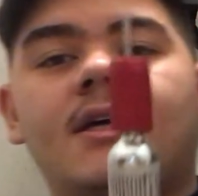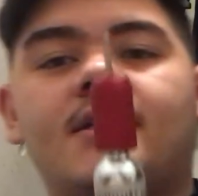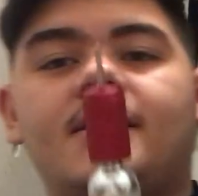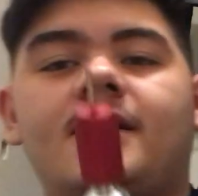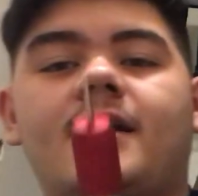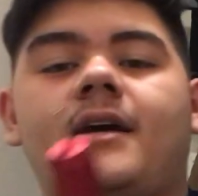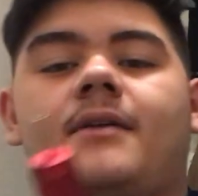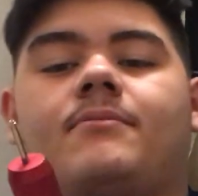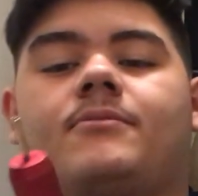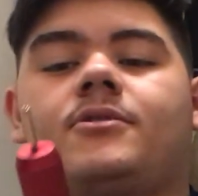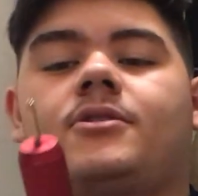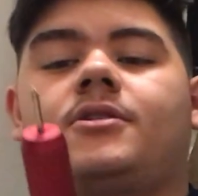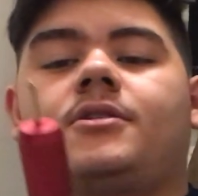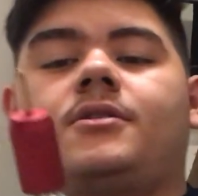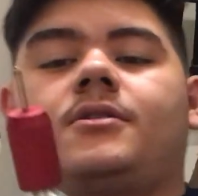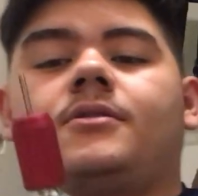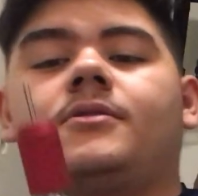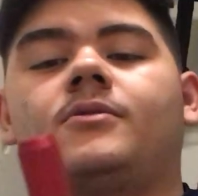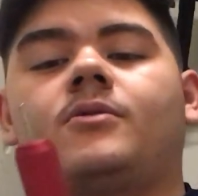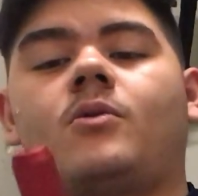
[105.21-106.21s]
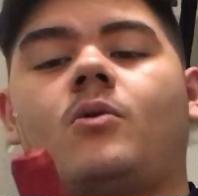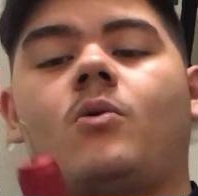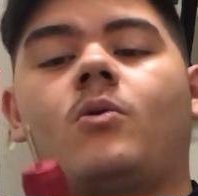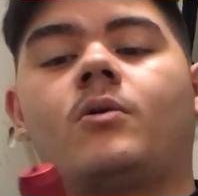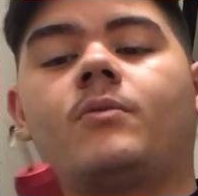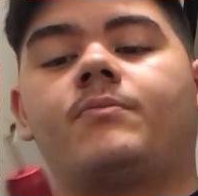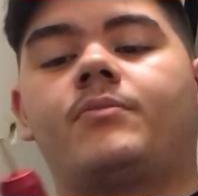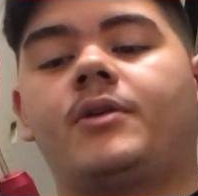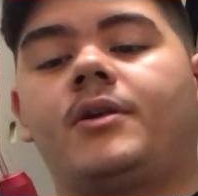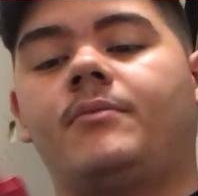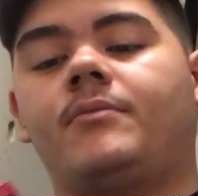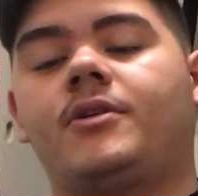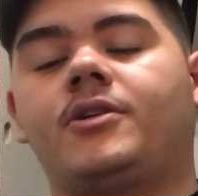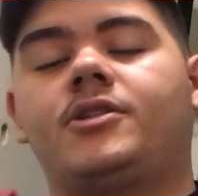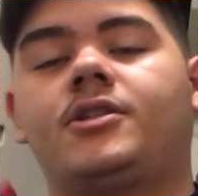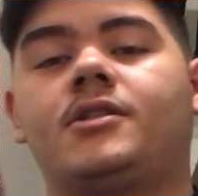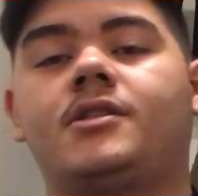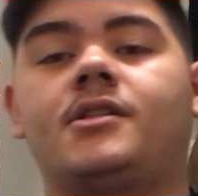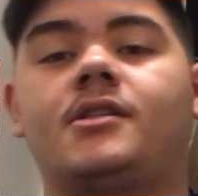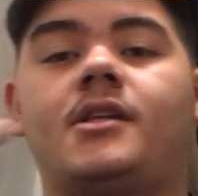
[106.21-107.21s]
adapter, or pretty
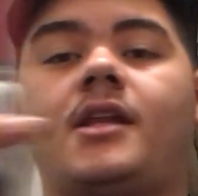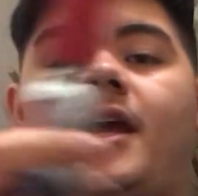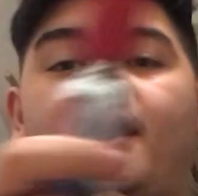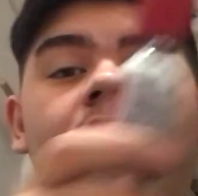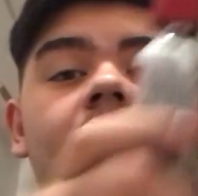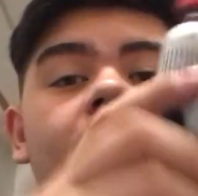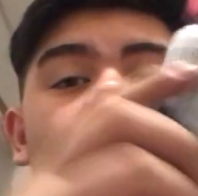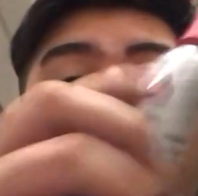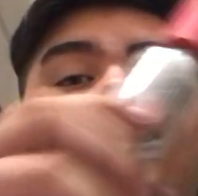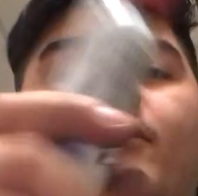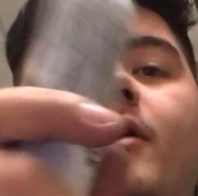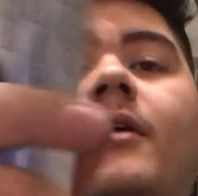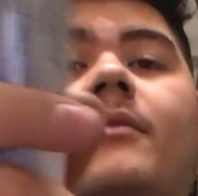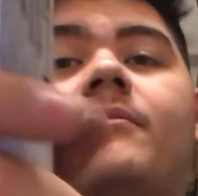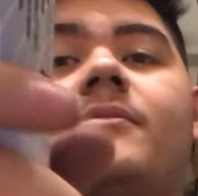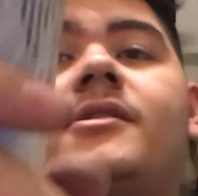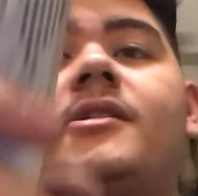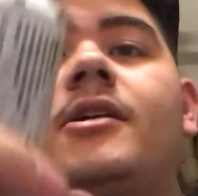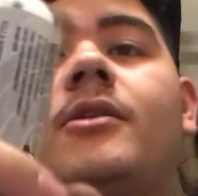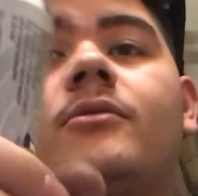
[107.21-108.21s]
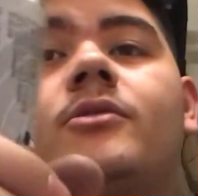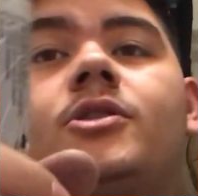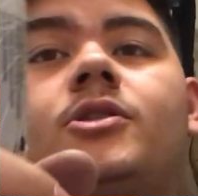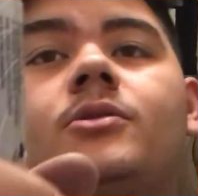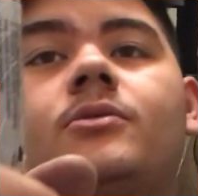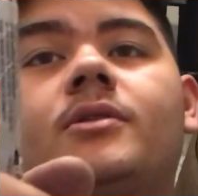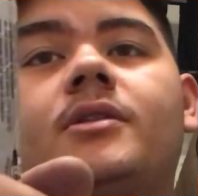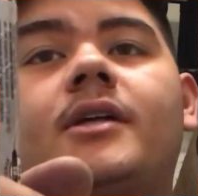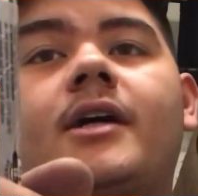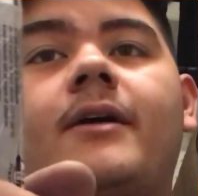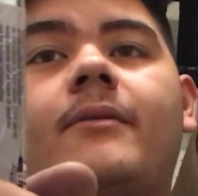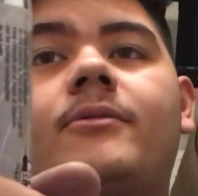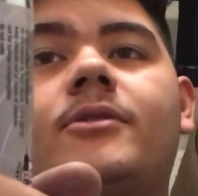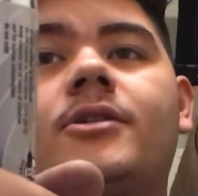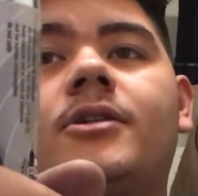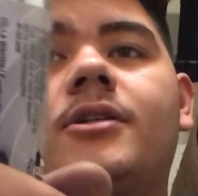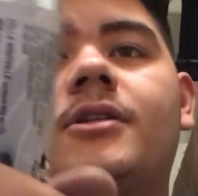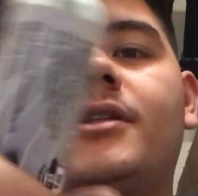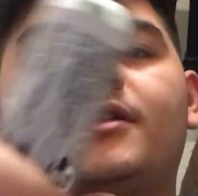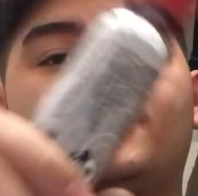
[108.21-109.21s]
much this is an 88 gram CO2
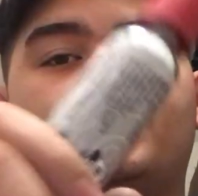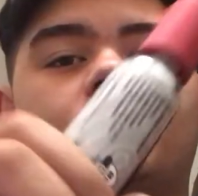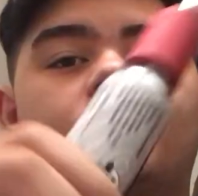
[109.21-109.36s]
adapter.